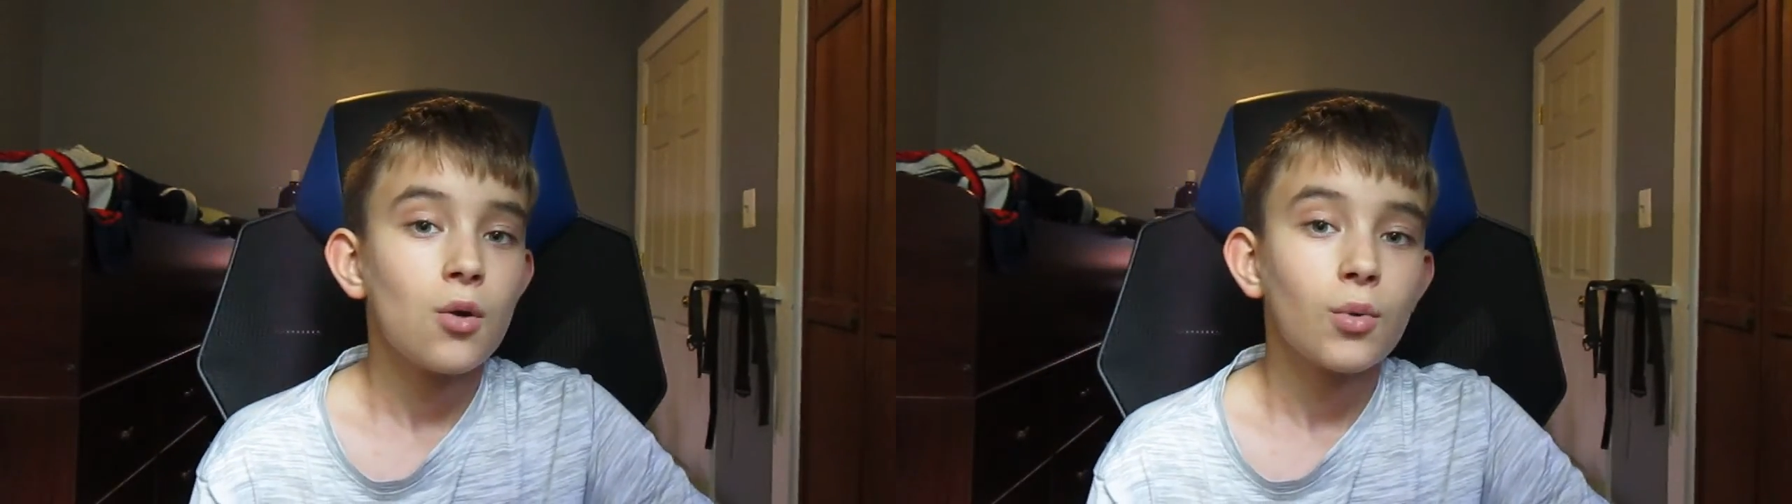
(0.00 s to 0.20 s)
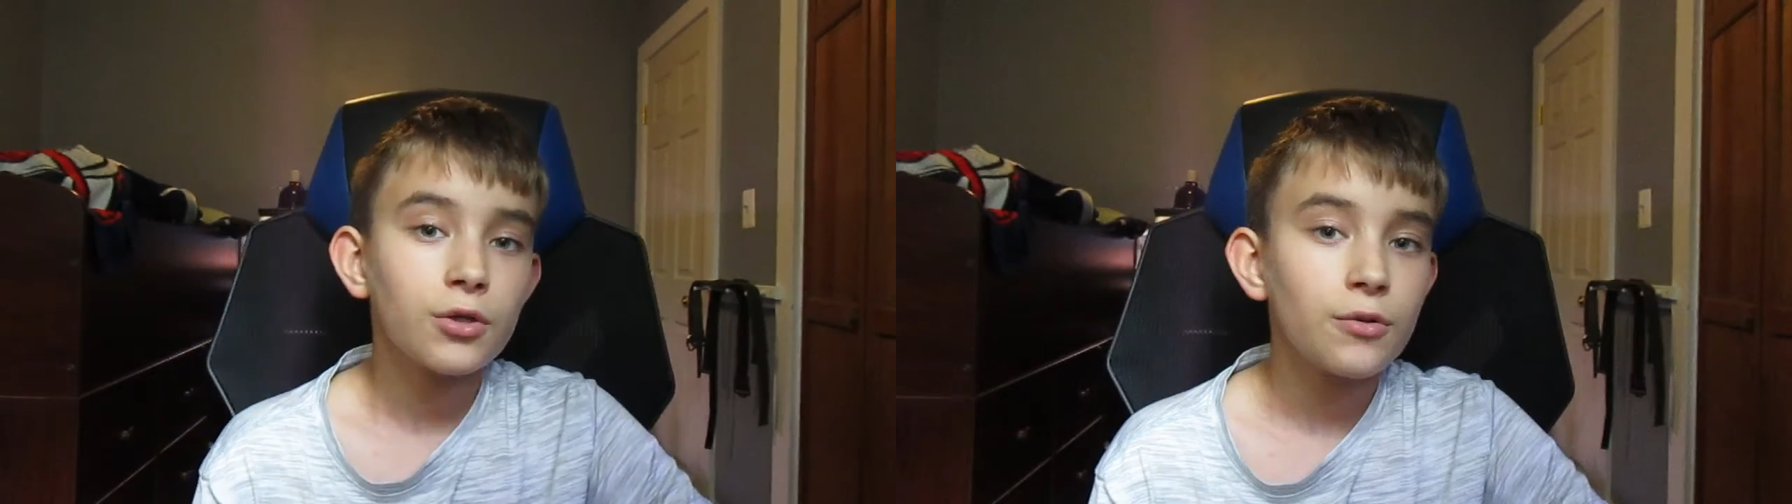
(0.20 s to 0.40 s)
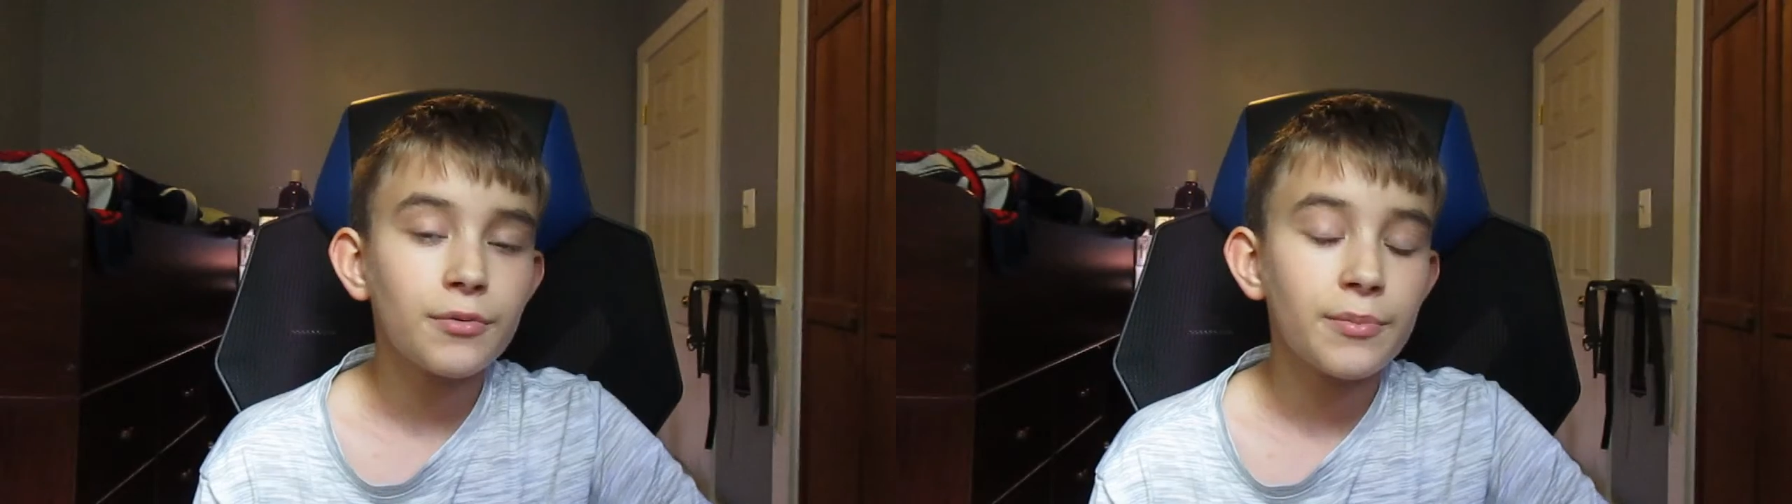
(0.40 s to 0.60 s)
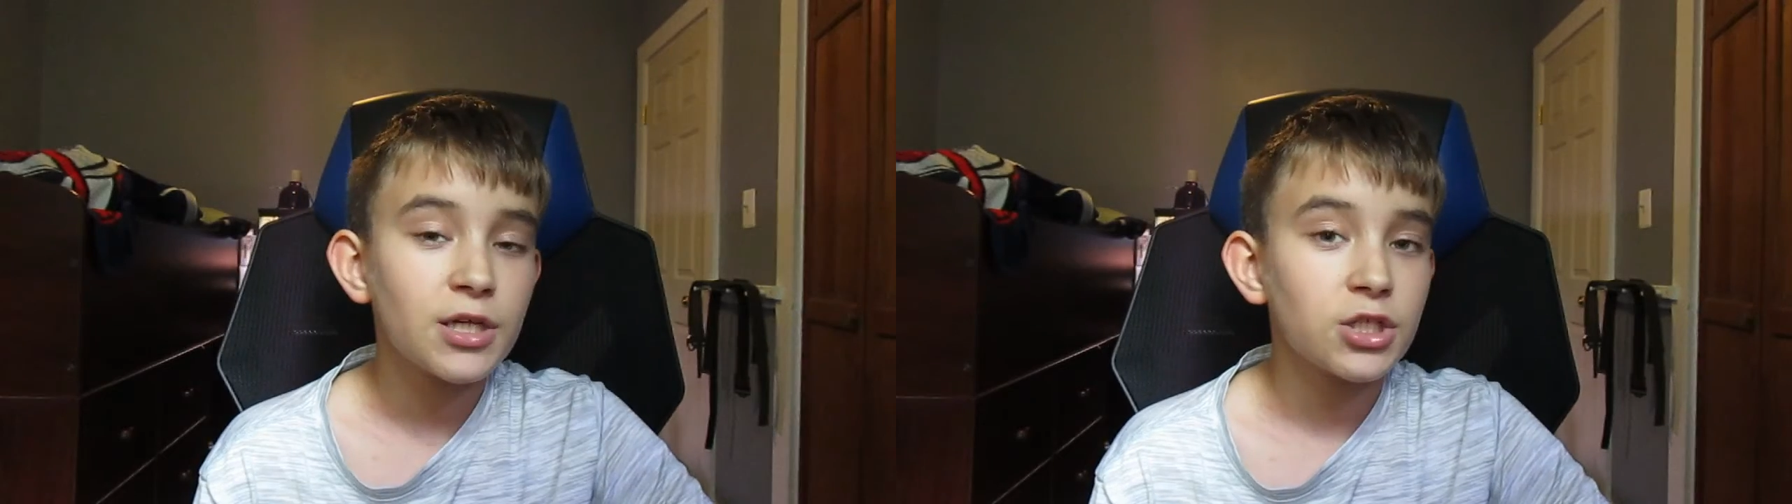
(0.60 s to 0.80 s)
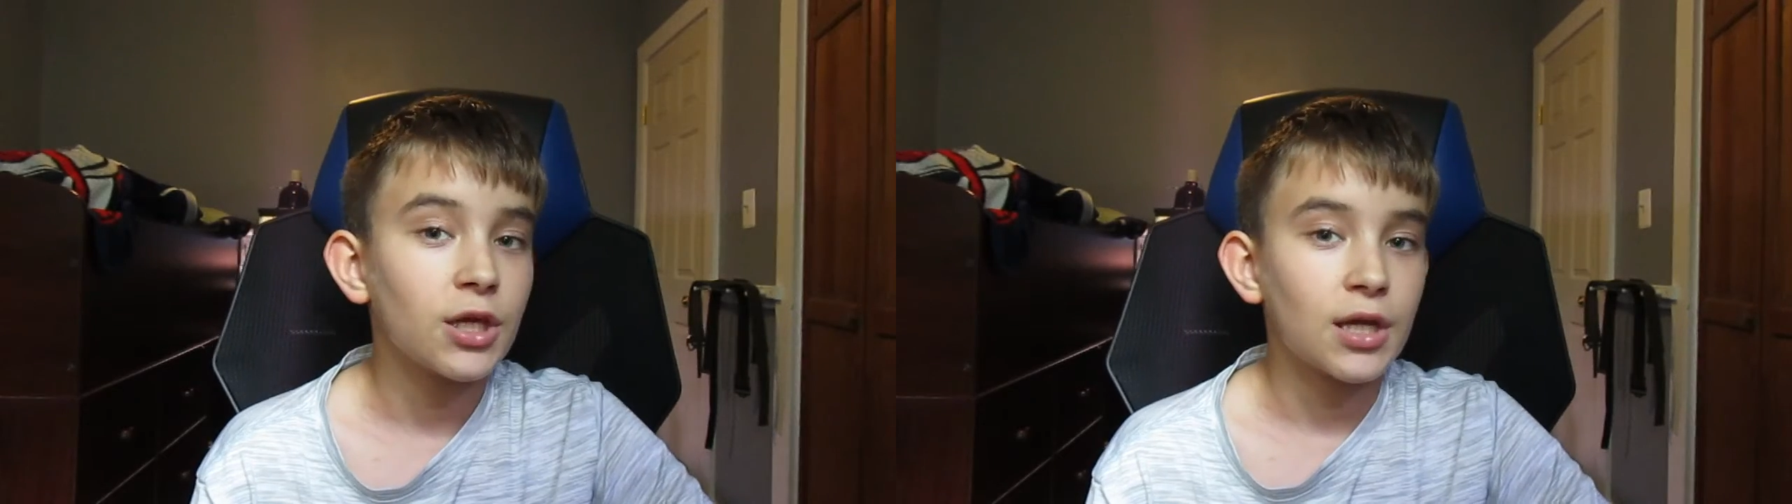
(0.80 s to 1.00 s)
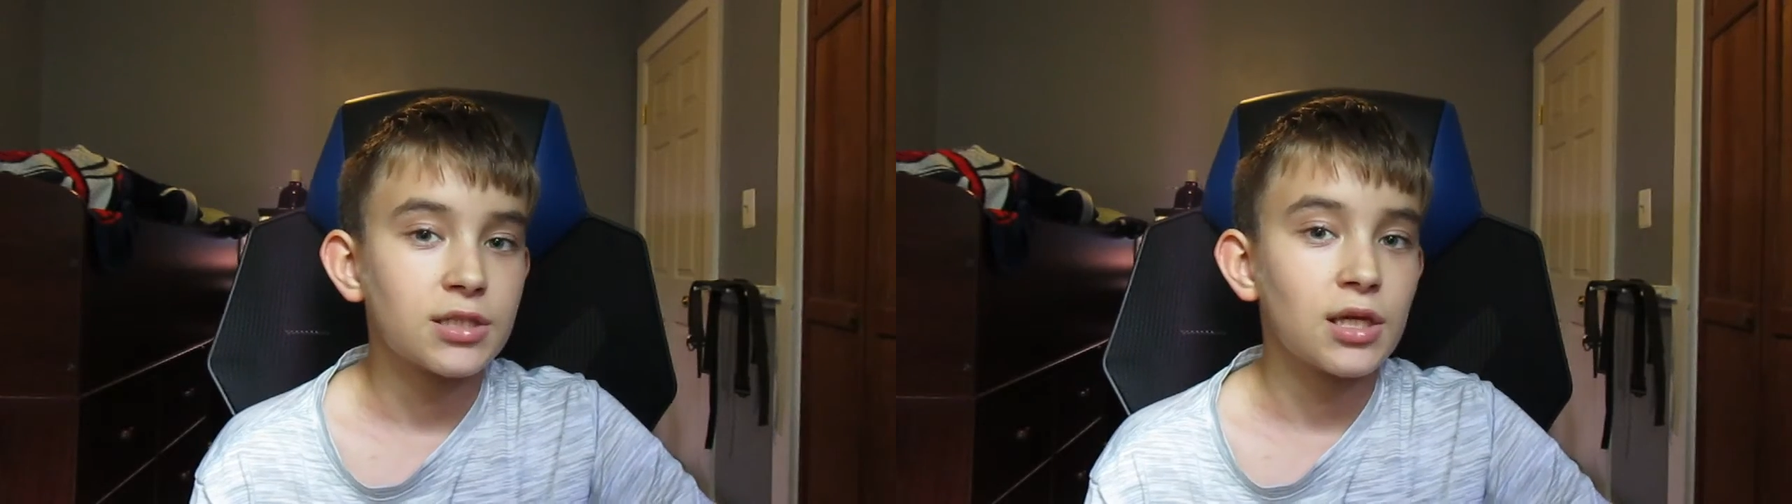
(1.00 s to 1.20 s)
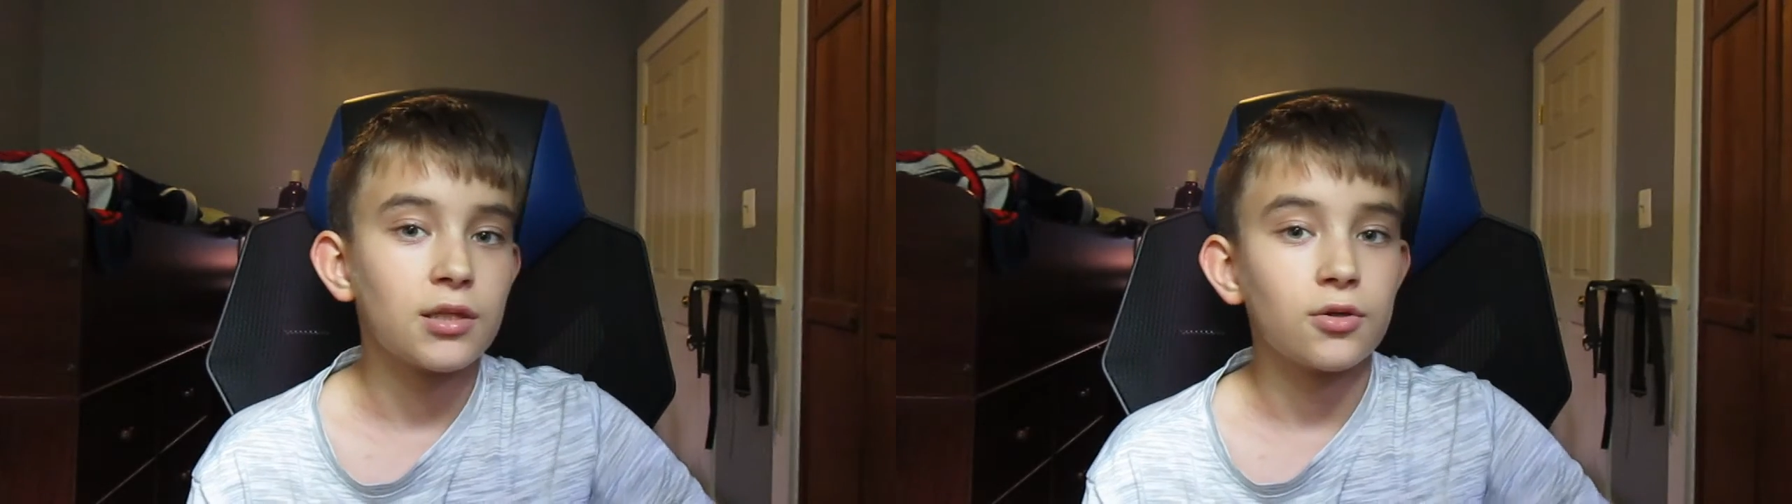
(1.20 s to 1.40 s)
when they're in brumation, like I said,